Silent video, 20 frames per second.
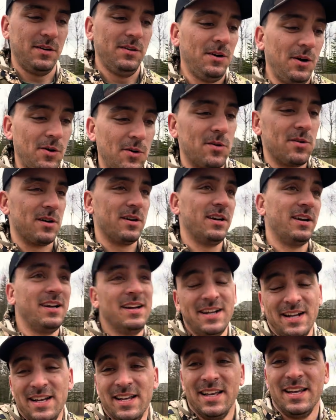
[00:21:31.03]
or
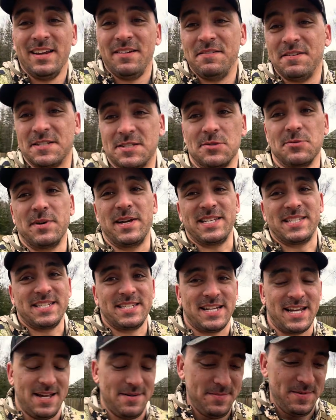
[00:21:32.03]
if this is a waste of
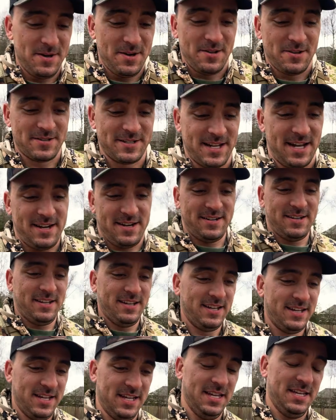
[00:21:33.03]
time and y'all are tired
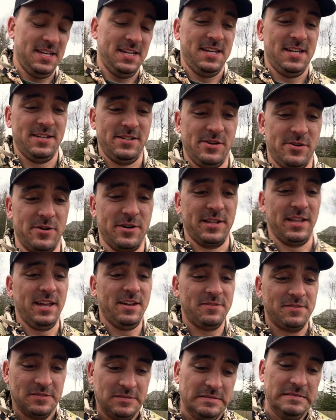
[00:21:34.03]
and you already
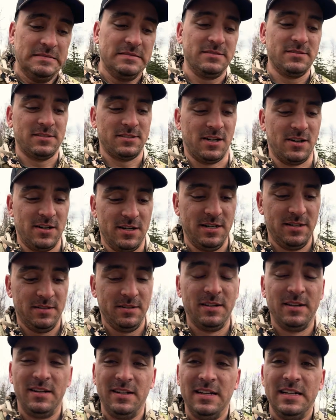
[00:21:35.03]
left, well, sorry.
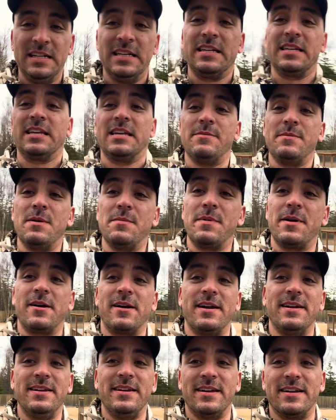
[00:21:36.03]
Give me a better
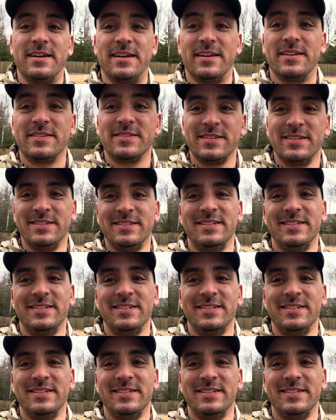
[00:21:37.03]
idea, I guess.